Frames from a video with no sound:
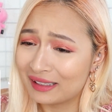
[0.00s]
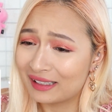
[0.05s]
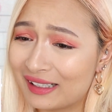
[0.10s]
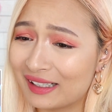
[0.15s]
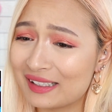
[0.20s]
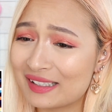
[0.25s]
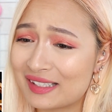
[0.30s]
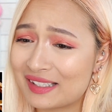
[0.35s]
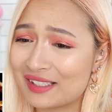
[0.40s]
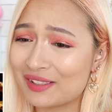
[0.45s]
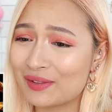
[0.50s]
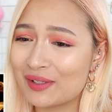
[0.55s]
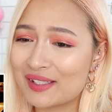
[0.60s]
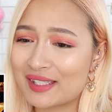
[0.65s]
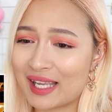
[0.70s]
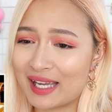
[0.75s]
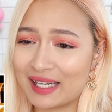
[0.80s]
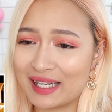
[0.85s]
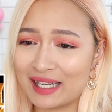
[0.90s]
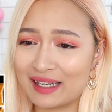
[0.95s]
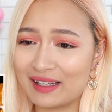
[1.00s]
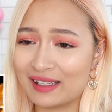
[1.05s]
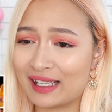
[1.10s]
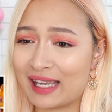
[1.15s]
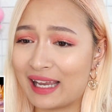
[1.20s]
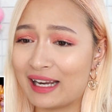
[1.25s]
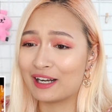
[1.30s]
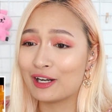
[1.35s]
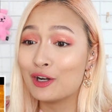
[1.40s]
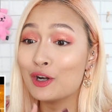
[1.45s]
Cut God, Jihyo's at it
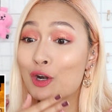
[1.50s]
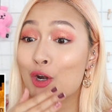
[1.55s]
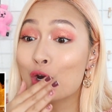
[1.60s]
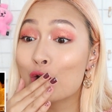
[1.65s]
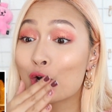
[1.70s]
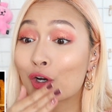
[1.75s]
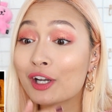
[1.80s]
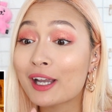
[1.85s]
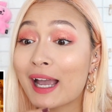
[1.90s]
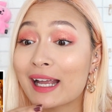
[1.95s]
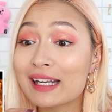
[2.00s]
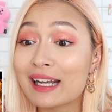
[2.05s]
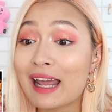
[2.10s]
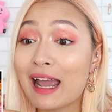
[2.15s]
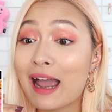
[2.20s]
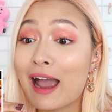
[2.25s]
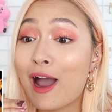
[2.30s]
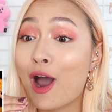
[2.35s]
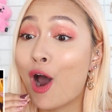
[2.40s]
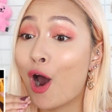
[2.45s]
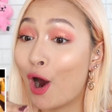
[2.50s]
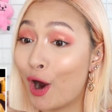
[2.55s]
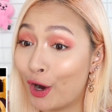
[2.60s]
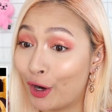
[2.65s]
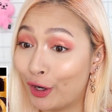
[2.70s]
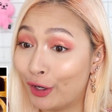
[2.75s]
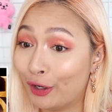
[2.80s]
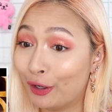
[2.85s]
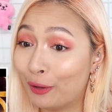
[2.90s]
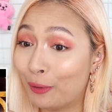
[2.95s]
again. Look at
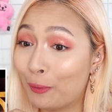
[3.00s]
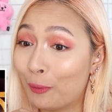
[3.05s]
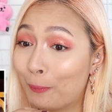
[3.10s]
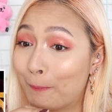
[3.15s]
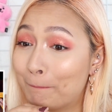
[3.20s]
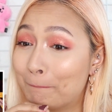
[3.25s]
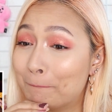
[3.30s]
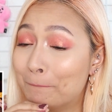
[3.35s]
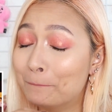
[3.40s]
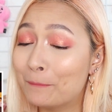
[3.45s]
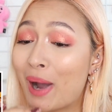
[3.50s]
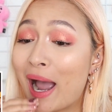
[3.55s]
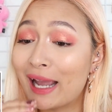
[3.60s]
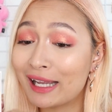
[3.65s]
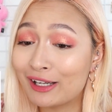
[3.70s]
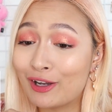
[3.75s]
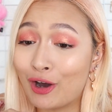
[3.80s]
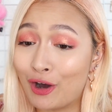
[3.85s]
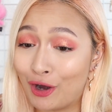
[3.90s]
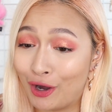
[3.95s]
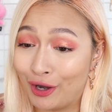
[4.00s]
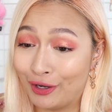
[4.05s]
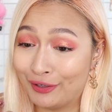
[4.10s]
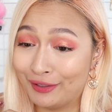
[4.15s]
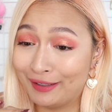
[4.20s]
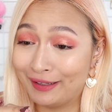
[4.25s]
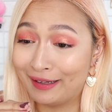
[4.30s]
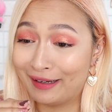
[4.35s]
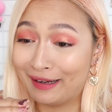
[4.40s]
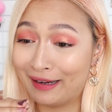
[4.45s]
her. My god.
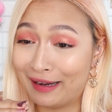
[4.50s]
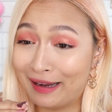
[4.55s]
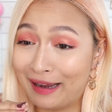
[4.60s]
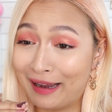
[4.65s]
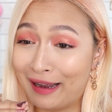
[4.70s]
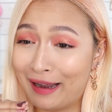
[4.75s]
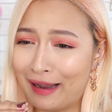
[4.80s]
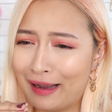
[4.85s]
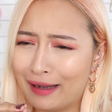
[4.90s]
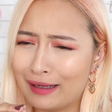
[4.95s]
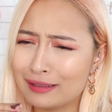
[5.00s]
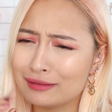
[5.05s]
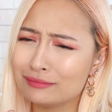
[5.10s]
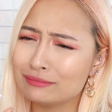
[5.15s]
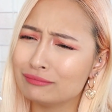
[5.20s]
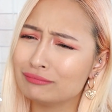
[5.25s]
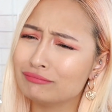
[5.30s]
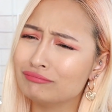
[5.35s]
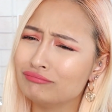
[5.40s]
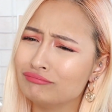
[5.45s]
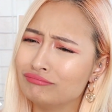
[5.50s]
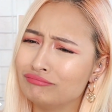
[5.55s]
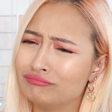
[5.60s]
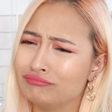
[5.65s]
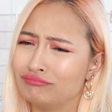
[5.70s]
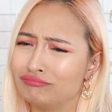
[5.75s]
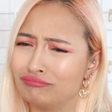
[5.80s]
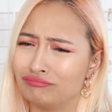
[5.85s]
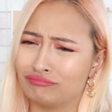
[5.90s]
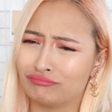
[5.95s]

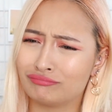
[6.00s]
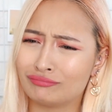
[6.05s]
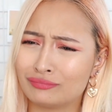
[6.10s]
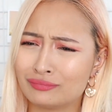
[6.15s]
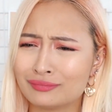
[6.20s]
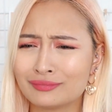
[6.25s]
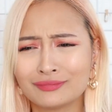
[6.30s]
Mm.